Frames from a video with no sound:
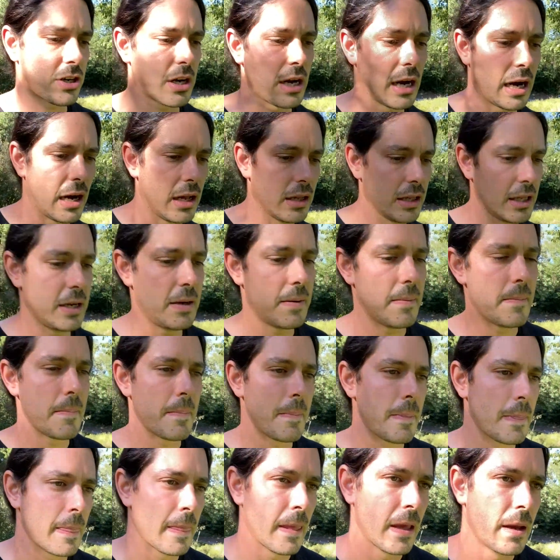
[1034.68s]
Kali.
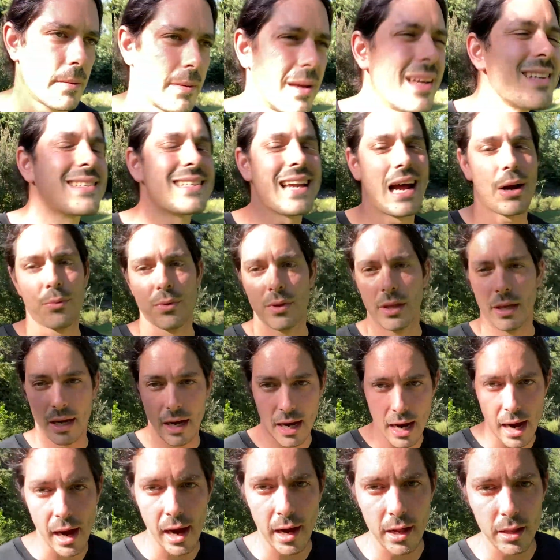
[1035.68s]
It's not really
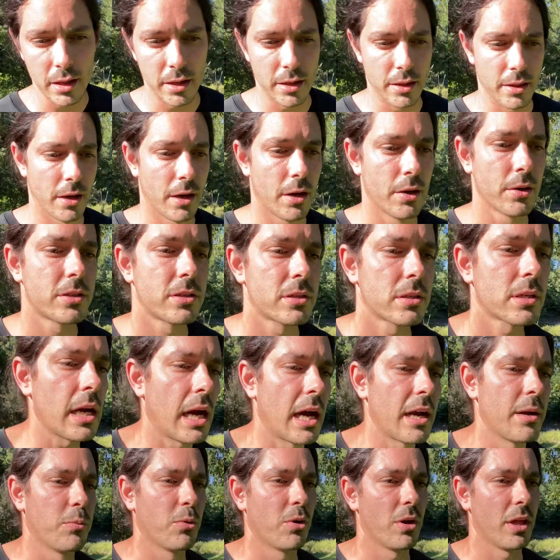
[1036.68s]
Kali though. It's
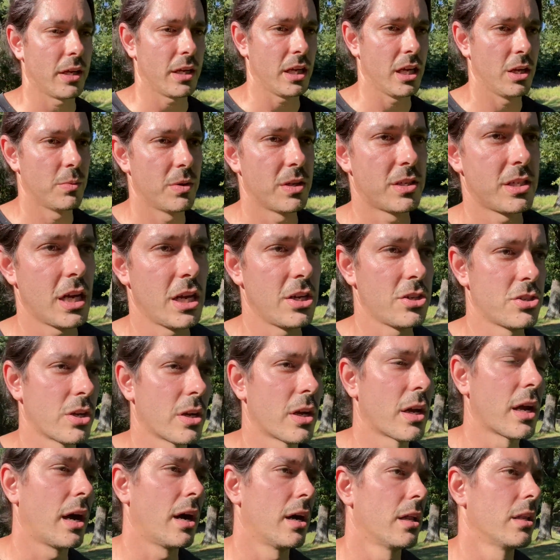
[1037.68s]
kind of more like
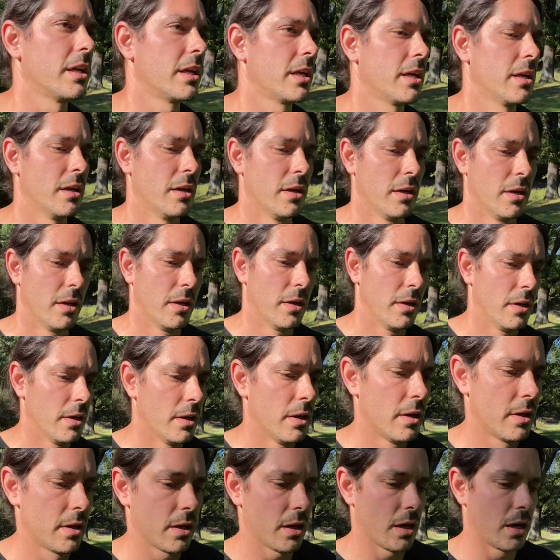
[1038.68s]
imitation Kali.
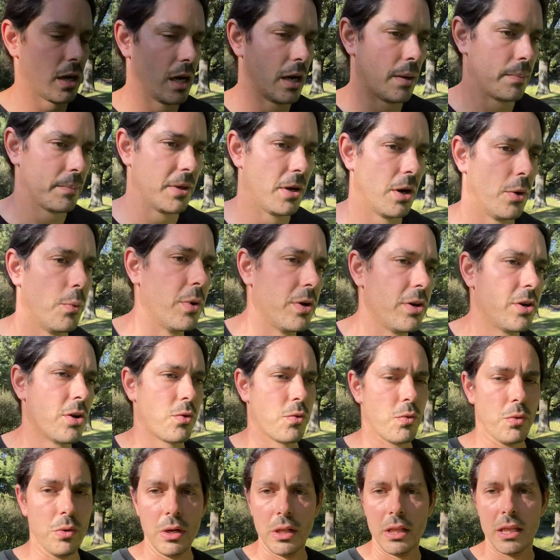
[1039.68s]
When you're
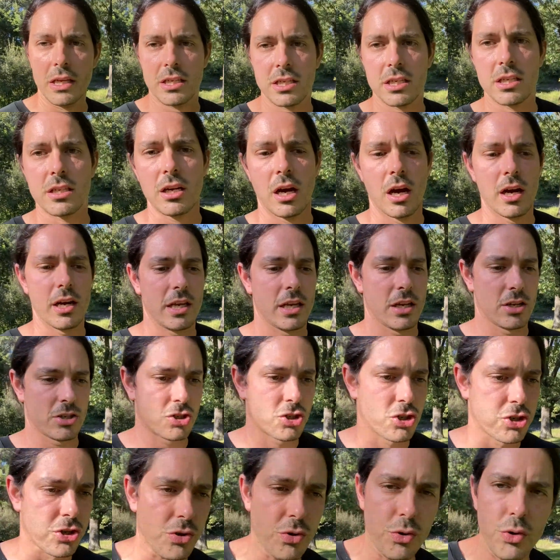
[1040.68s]
really studying a
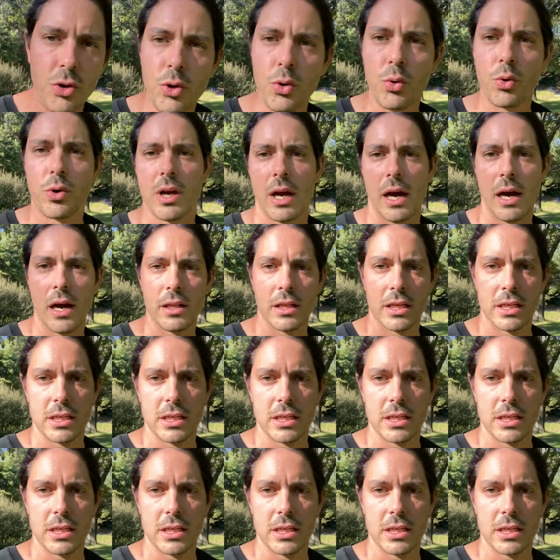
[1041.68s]
true Kali